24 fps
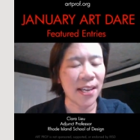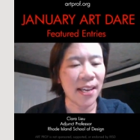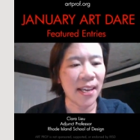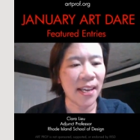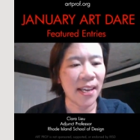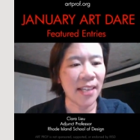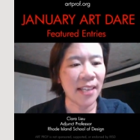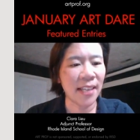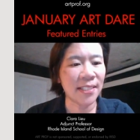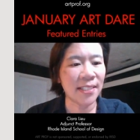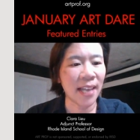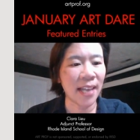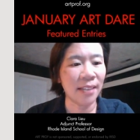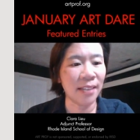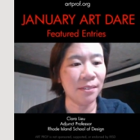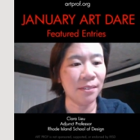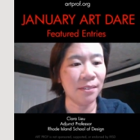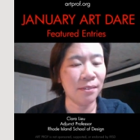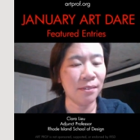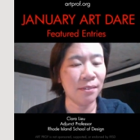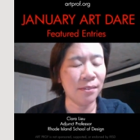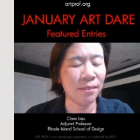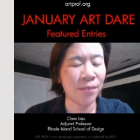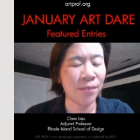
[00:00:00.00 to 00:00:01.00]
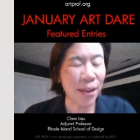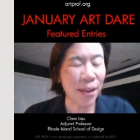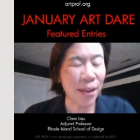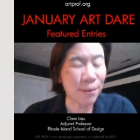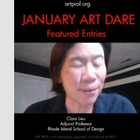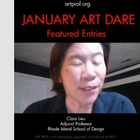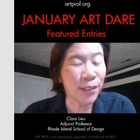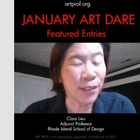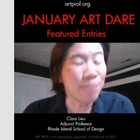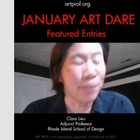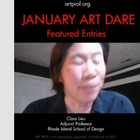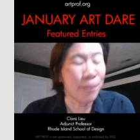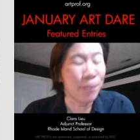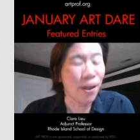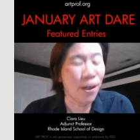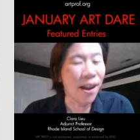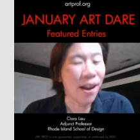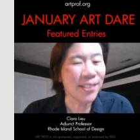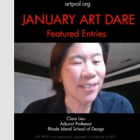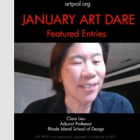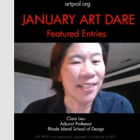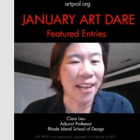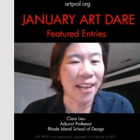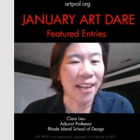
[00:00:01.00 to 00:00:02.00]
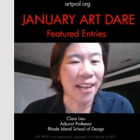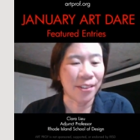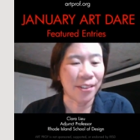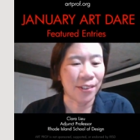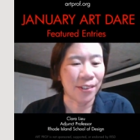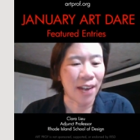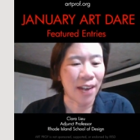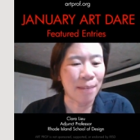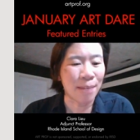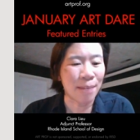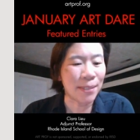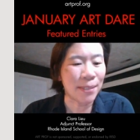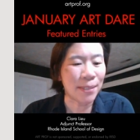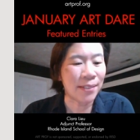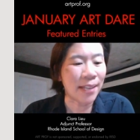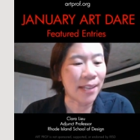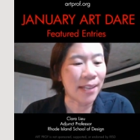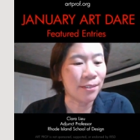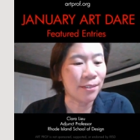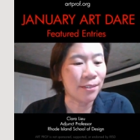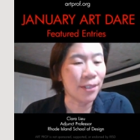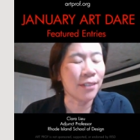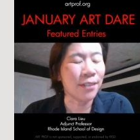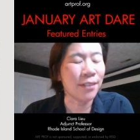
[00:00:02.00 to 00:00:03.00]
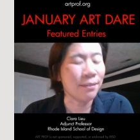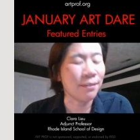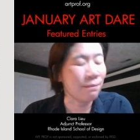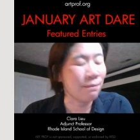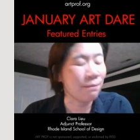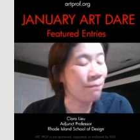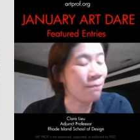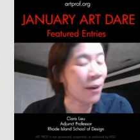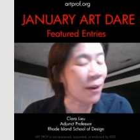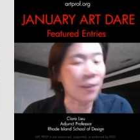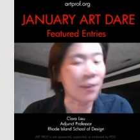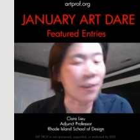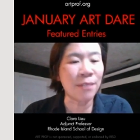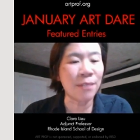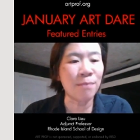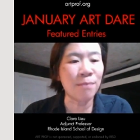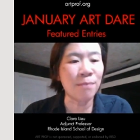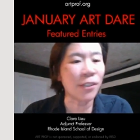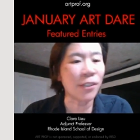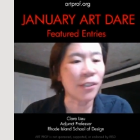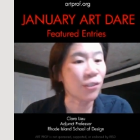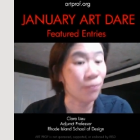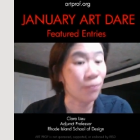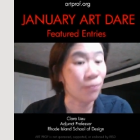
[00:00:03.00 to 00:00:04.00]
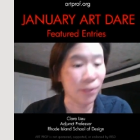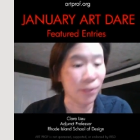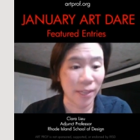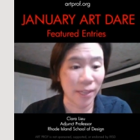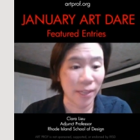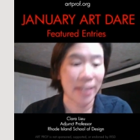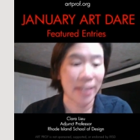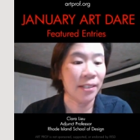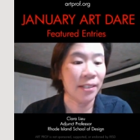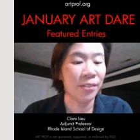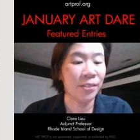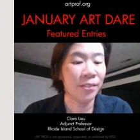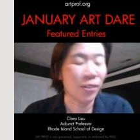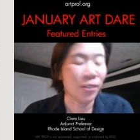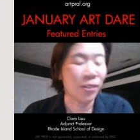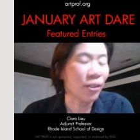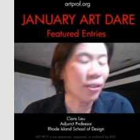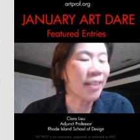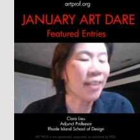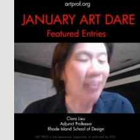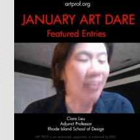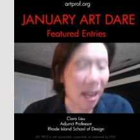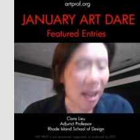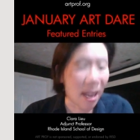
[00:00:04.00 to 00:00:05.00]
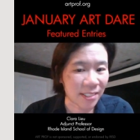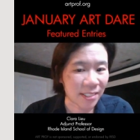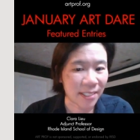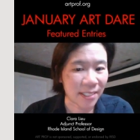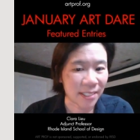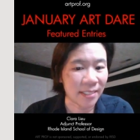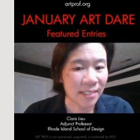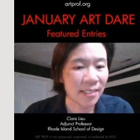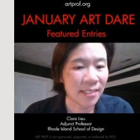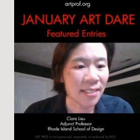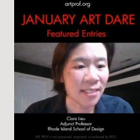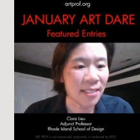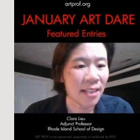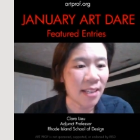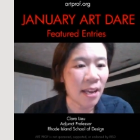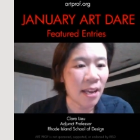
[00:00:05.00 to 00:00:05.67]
is that they really belong together. I mean, they look very much related, they're like cousins,